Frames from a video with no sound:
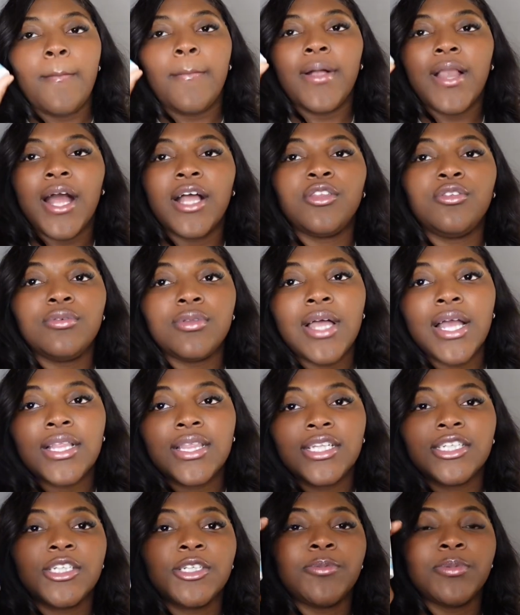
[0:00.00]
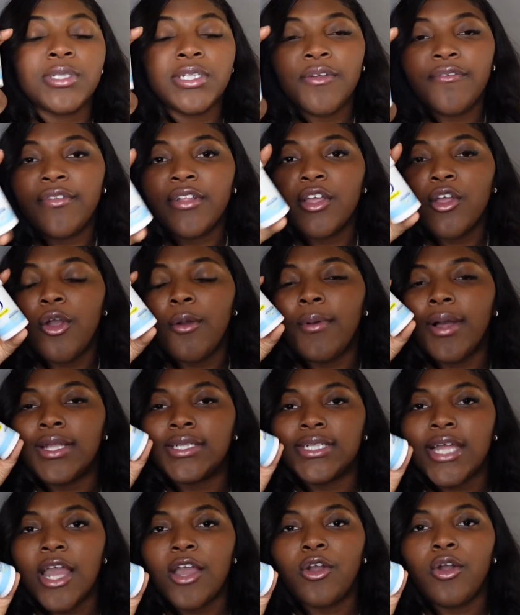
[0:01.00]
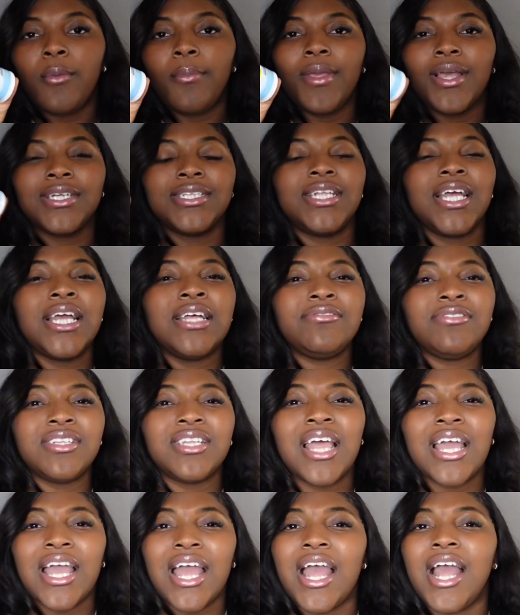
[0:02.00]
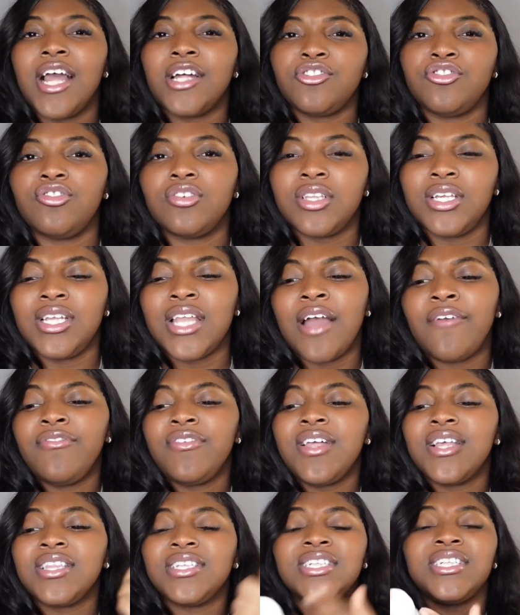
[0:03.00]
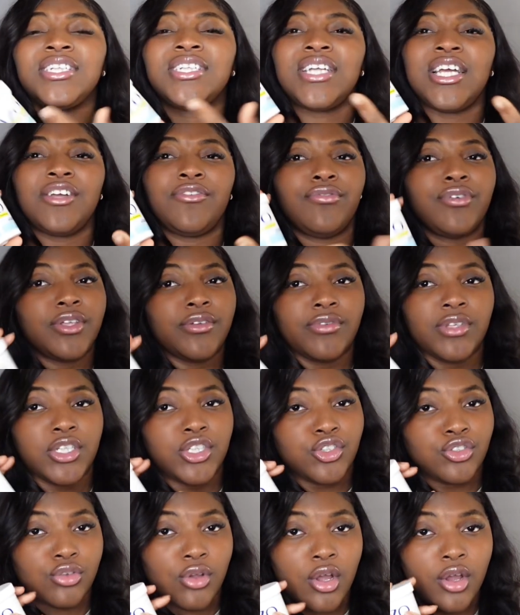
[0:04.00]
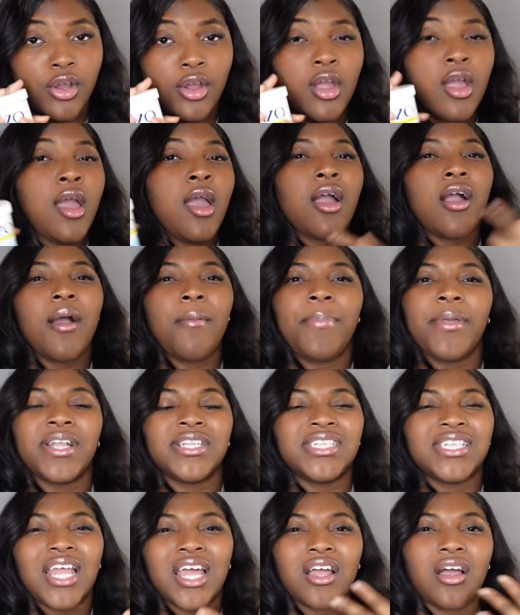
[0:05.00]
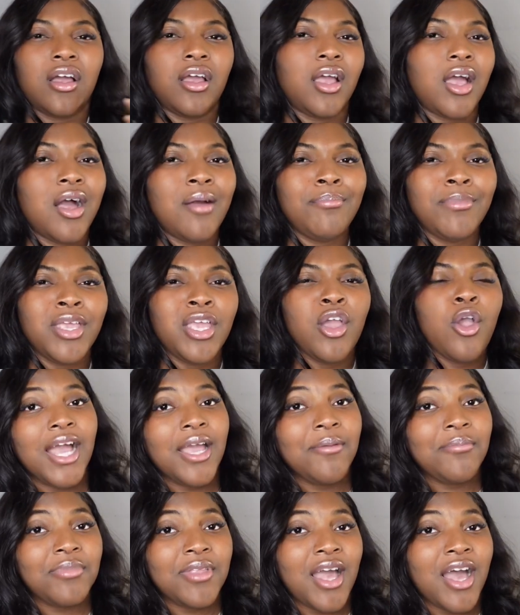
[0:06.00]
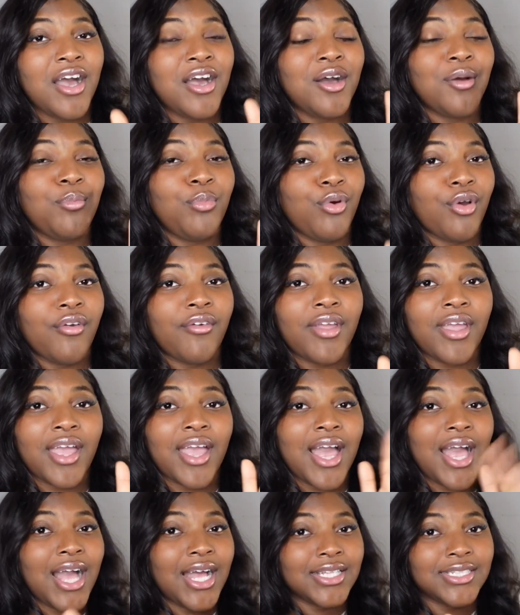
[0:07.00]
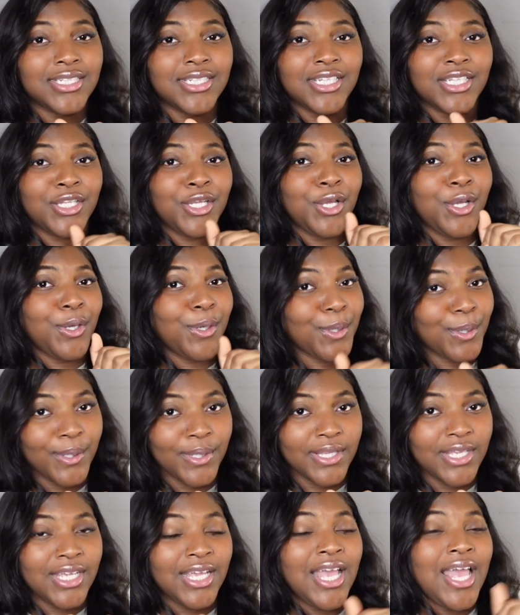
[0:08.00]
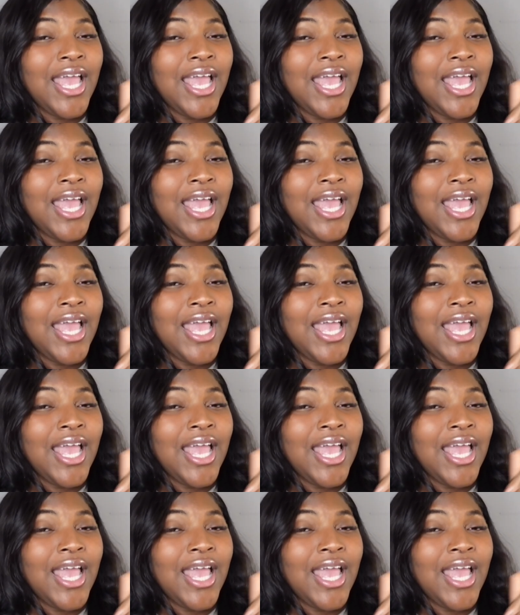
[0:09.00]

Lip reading: But I do like this specifically on my cycle because it gives it like an extra clean. I feel like this is like really stronger compared to like a gummy. I am not a boric acid girly.